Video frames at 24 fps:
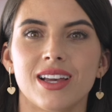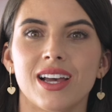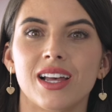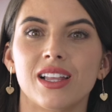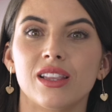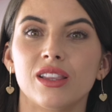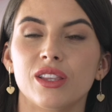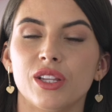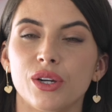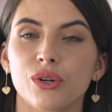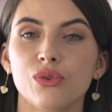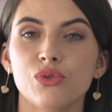a
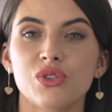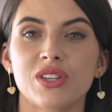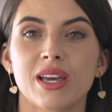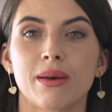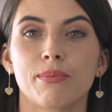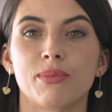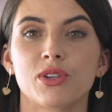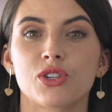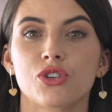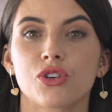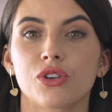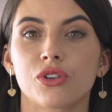
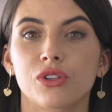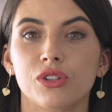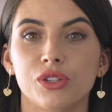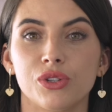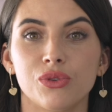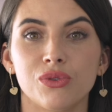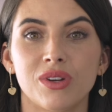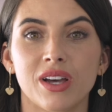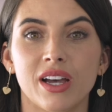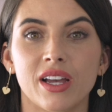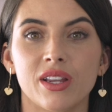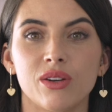low-temperature
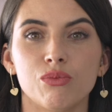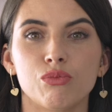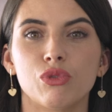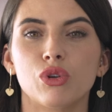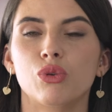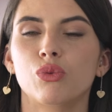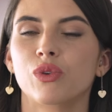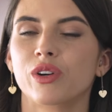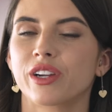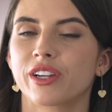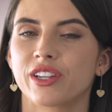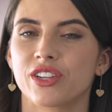glue gun
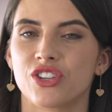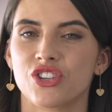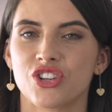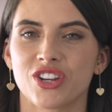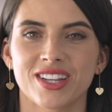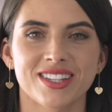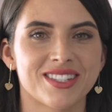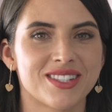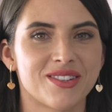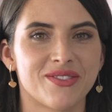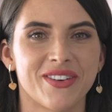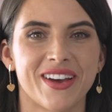will work
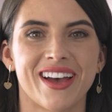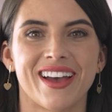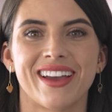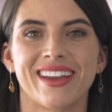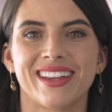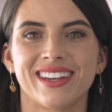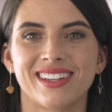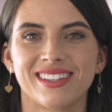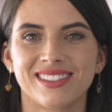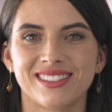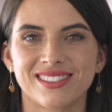just fine.